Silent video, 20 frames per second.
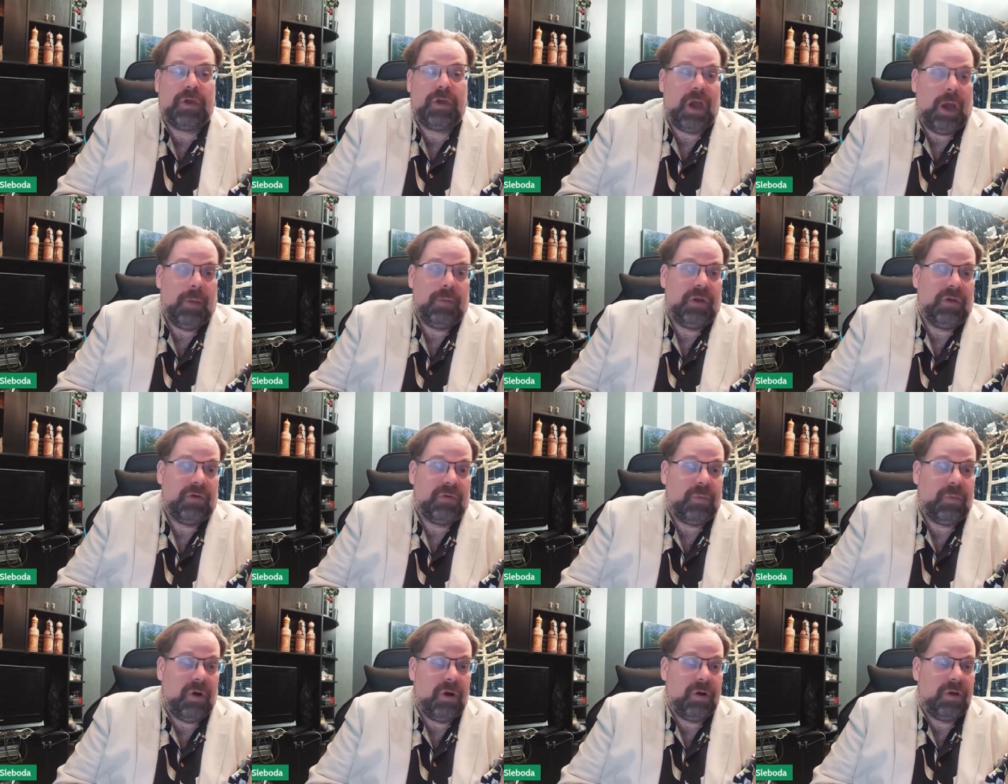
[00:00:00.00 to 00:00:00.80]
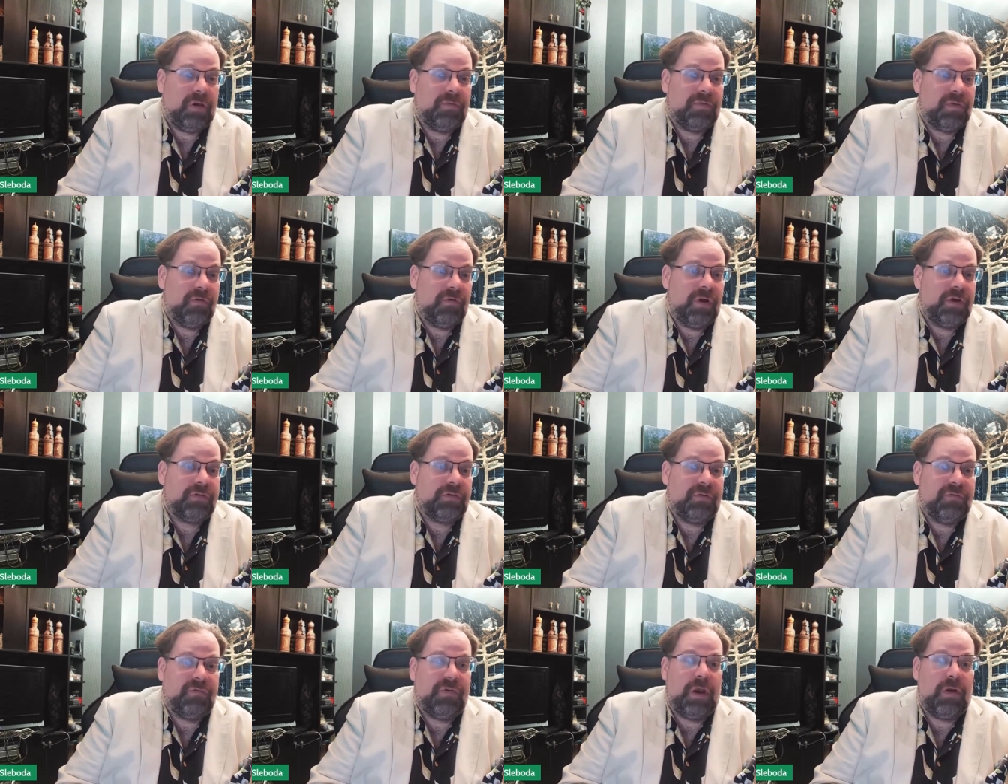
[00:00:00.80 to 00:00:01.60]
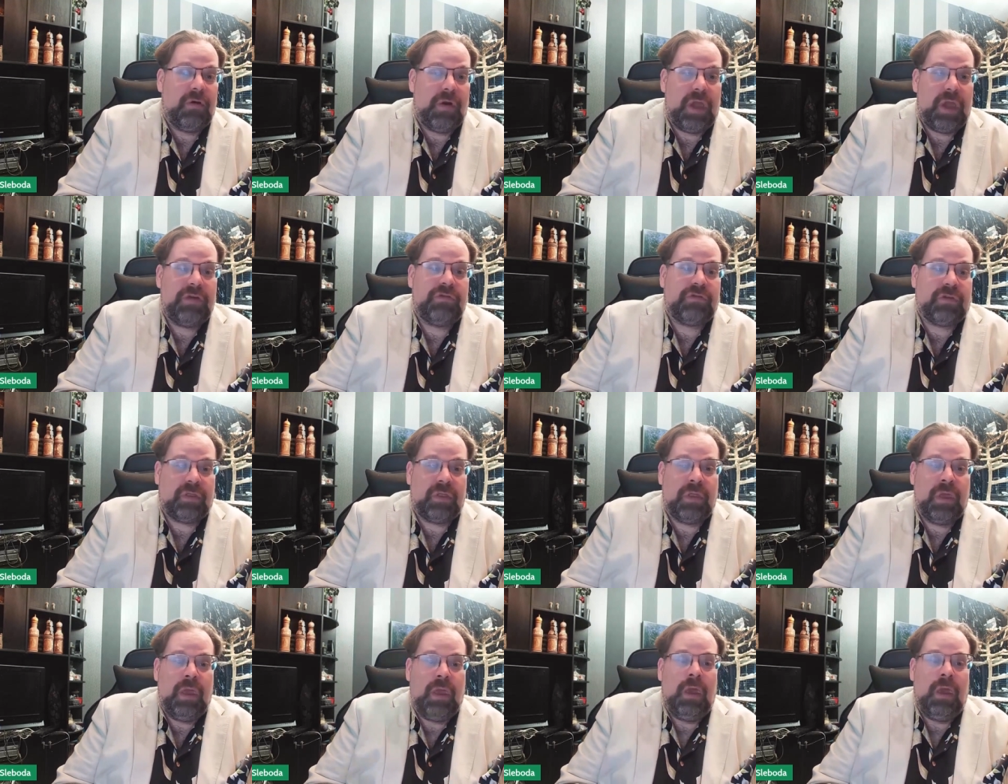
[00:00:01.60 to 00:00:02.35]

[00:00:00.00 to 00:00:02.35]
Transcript: Communist Party of the Russian Federation.